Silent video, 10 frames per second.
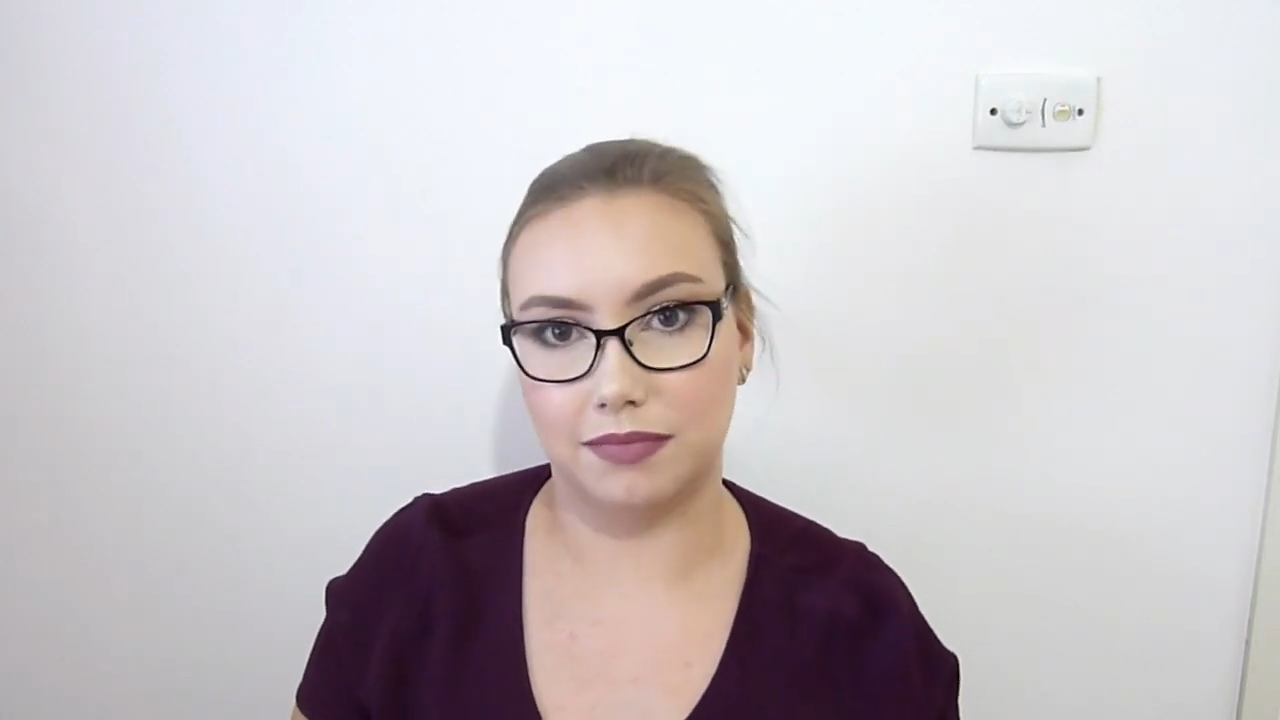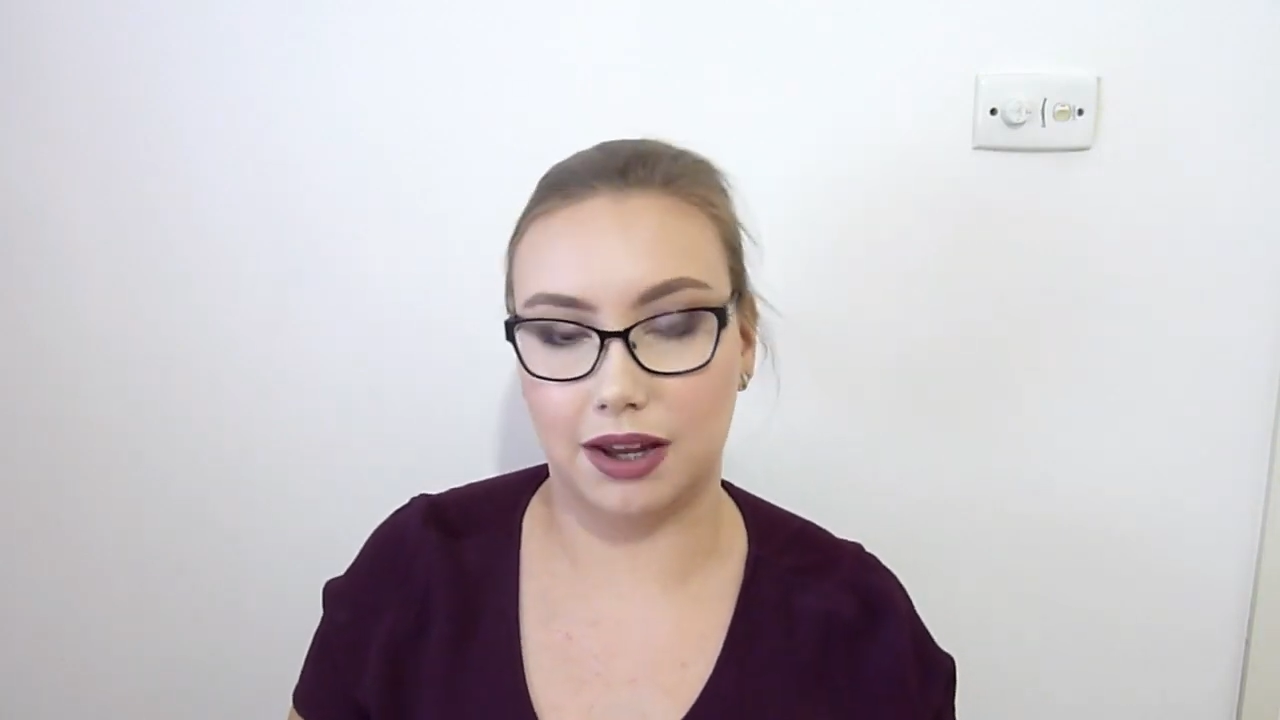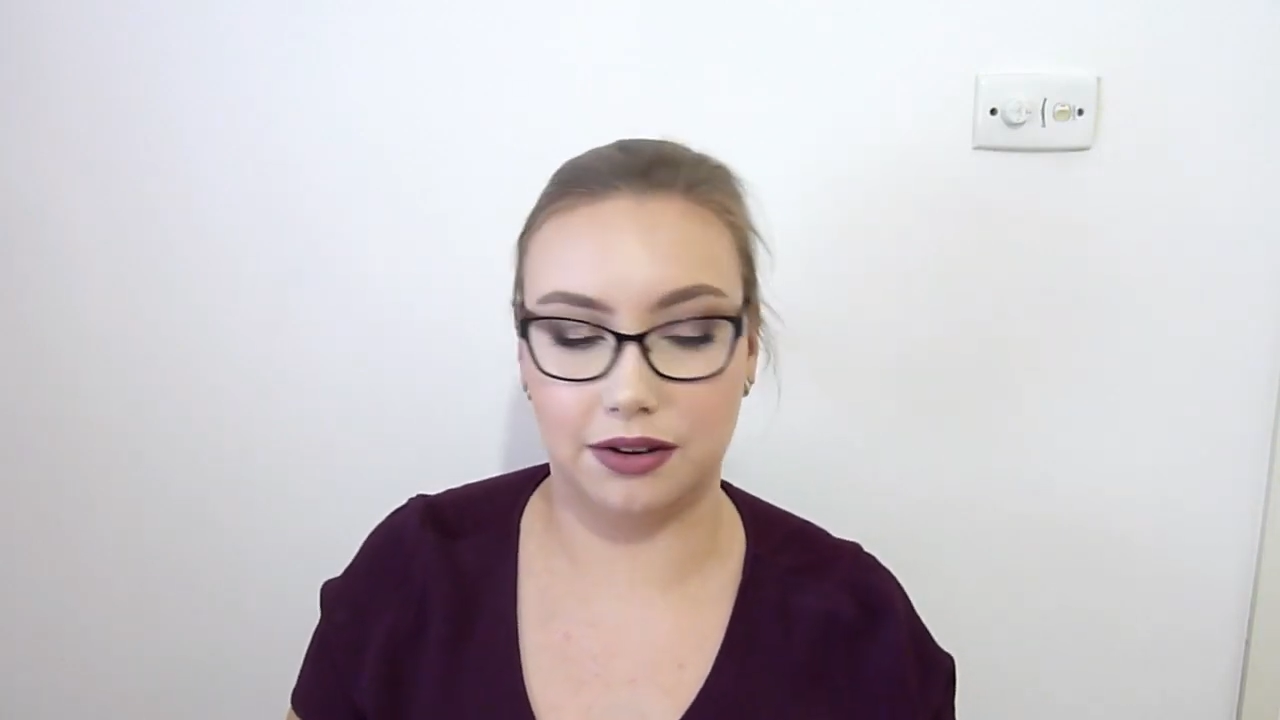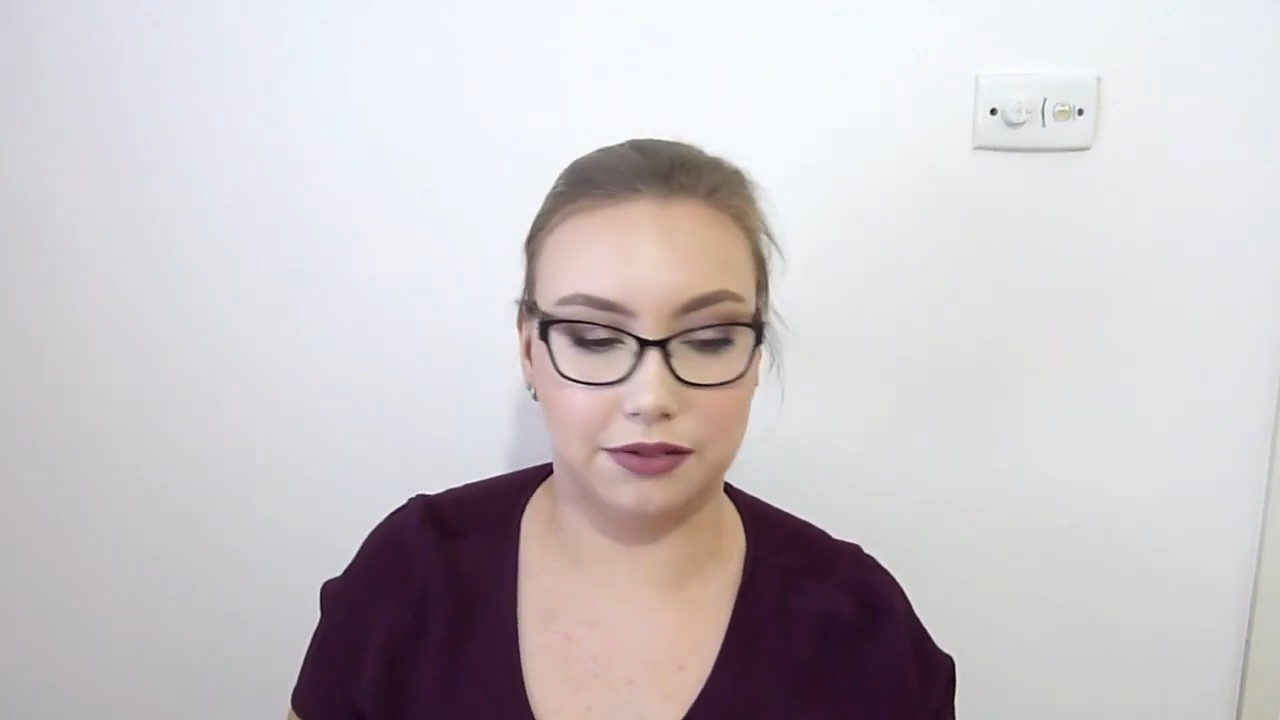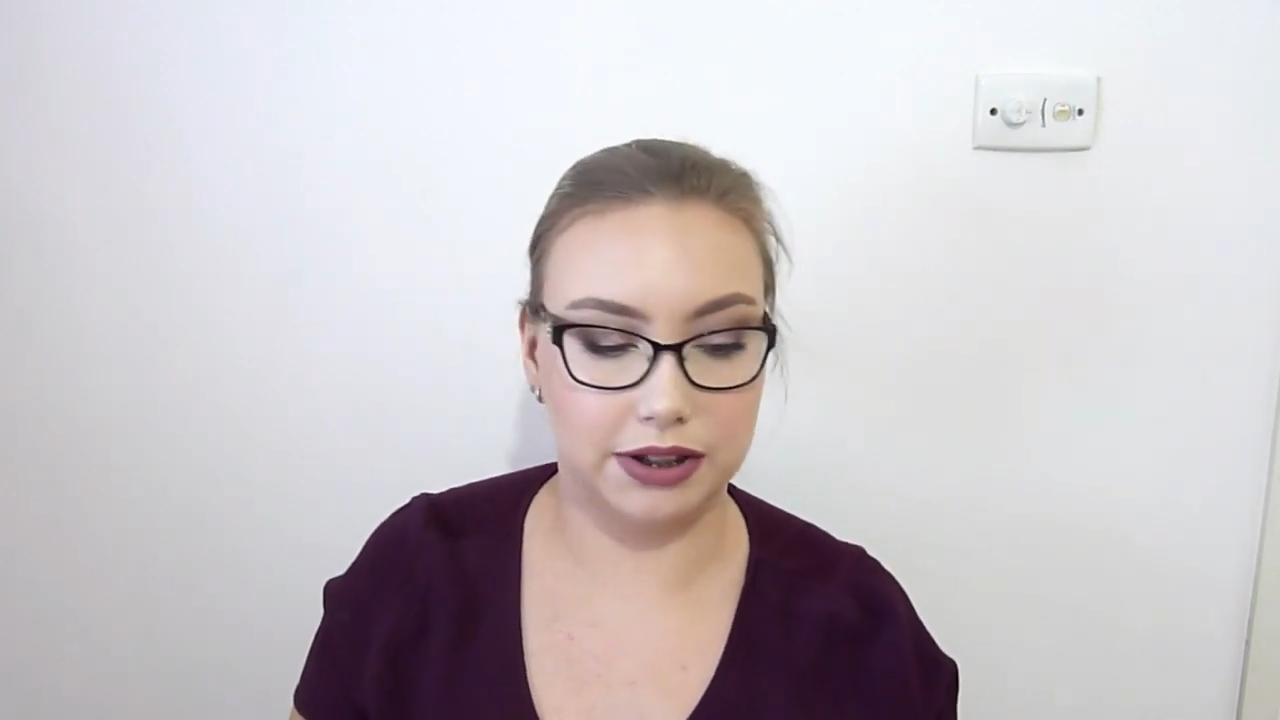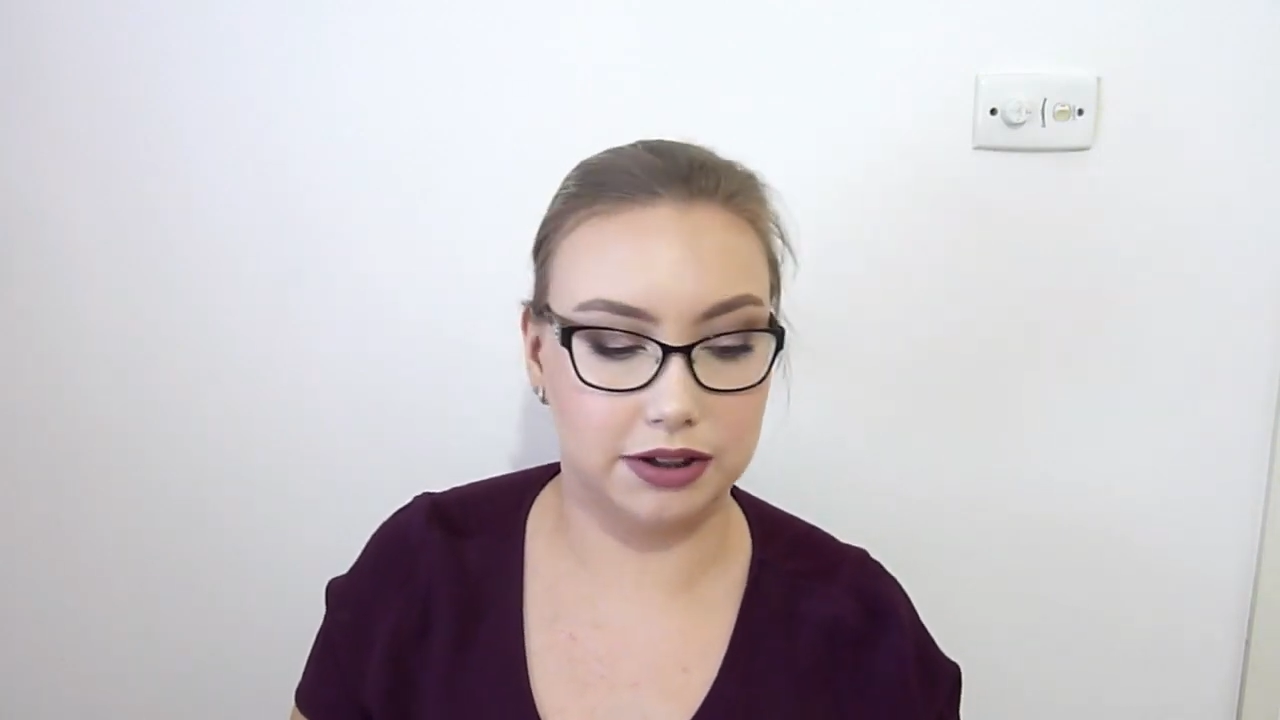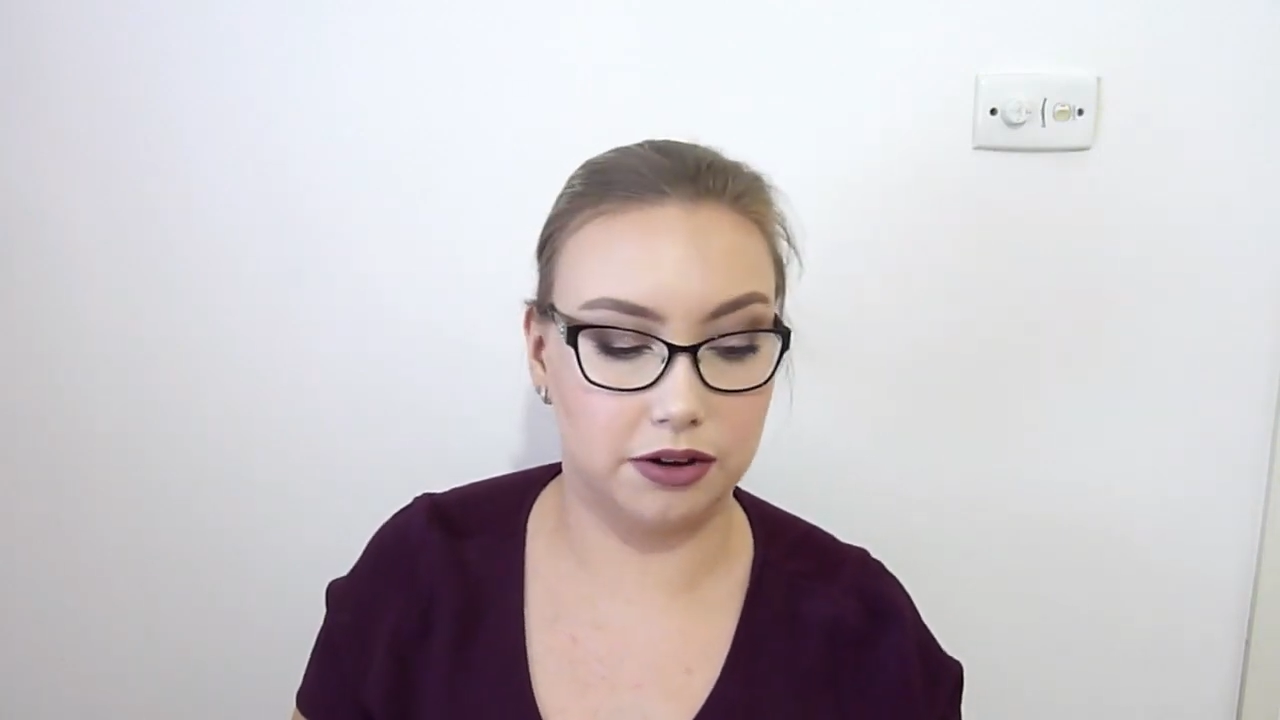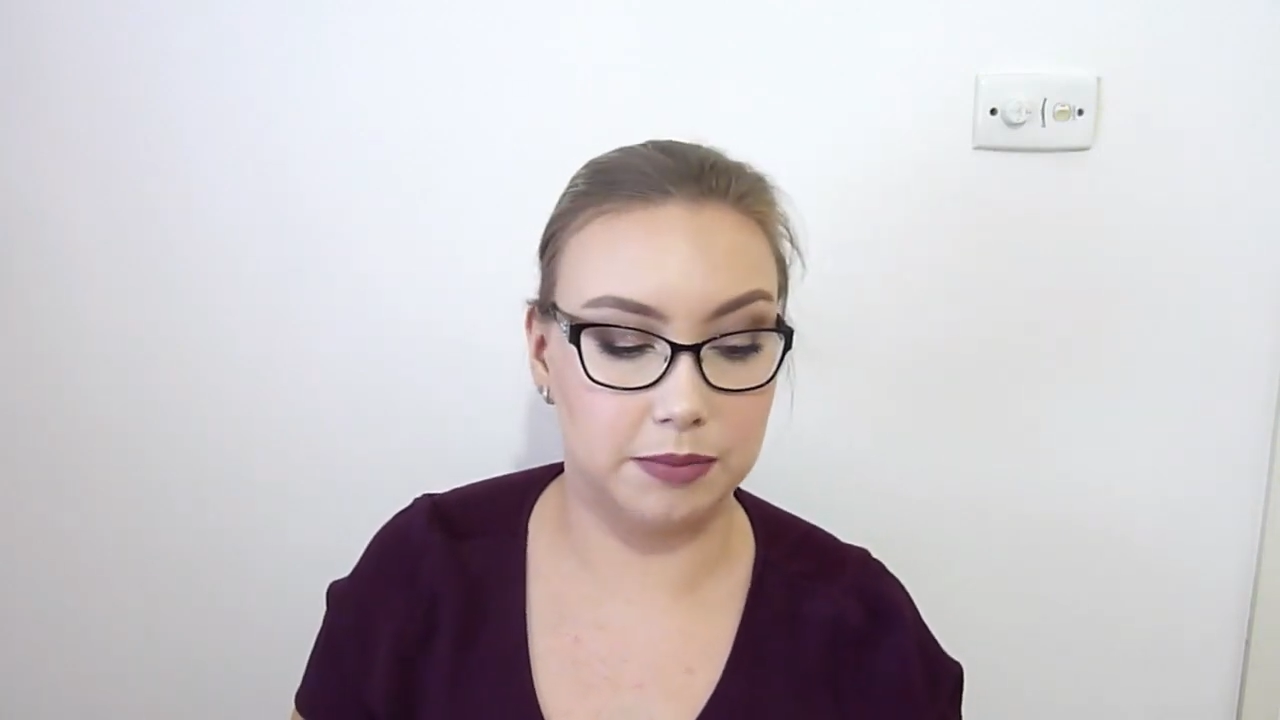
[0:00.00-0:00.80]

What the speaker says: I don't really know